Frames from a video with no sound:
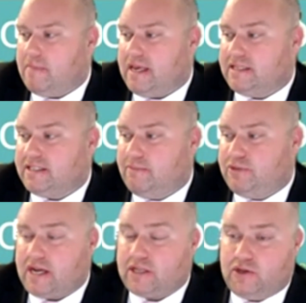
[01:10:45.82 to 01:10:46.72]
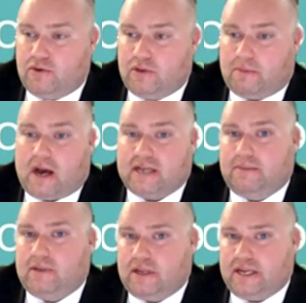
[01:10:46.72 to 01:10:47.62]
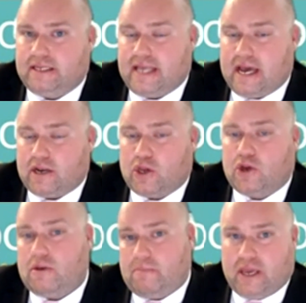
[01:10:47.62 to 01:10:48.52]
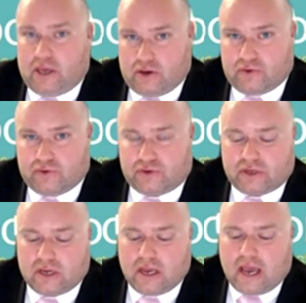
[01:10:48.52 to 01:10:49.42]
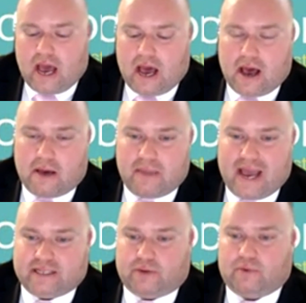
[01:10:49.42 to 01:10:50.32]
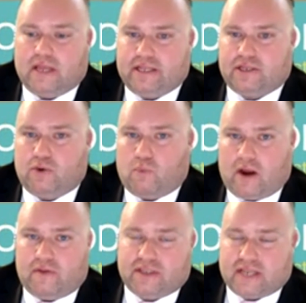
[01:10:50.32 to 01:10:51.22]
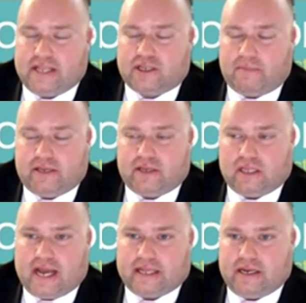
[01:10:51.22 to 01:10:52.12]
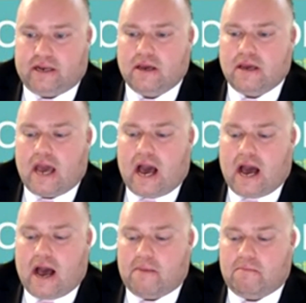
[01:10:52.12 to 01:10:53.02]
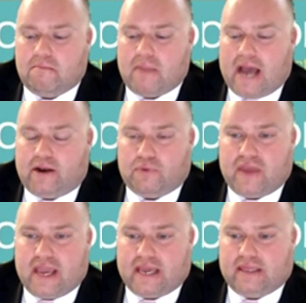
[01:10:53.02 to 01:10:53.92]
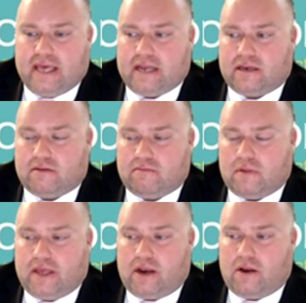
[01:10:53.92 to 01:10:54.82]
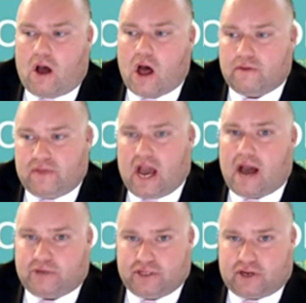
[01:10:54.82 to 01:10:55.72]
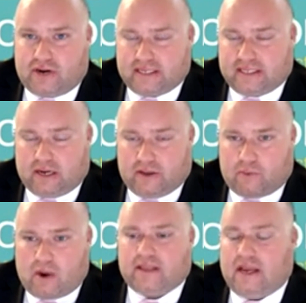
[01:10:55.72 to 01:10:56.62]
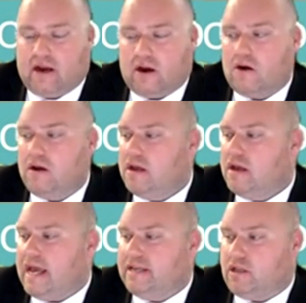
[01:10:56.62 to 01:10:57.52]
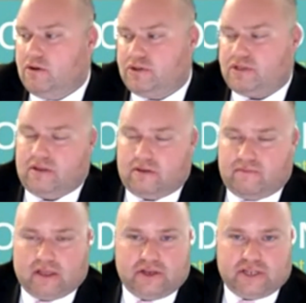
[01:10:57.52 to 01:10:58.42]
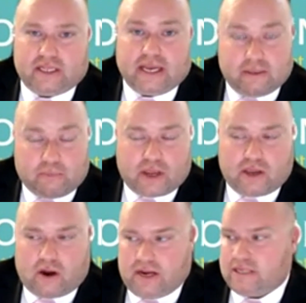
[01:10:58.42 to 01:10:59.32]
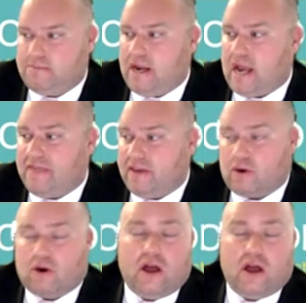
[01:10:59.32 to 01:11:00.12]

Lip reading: is subject to the possibilities that could be used as it relates to where the sites could be selected. I don't think that all of the options are necessarily right there as close to Village like the Brickyard is, but I think there are